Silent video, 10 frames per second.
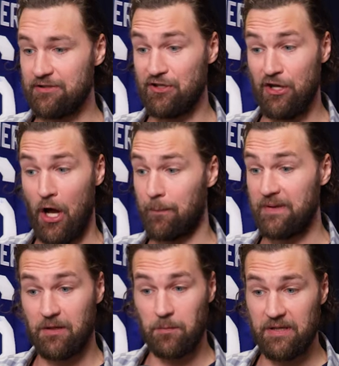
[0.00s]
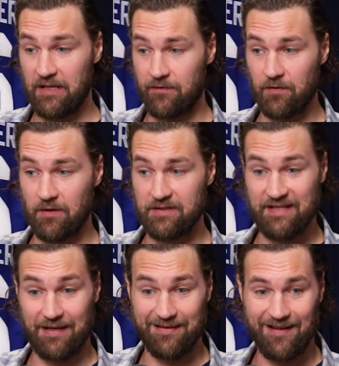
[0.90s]
and to not be competing for a
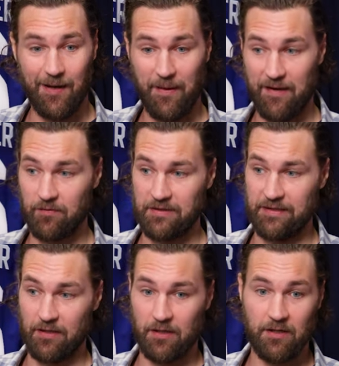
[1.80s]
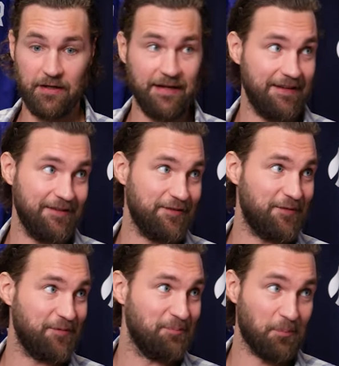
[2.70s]
Stanley Cup every year
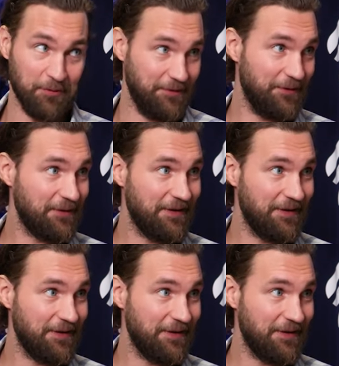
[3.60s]
is brutal.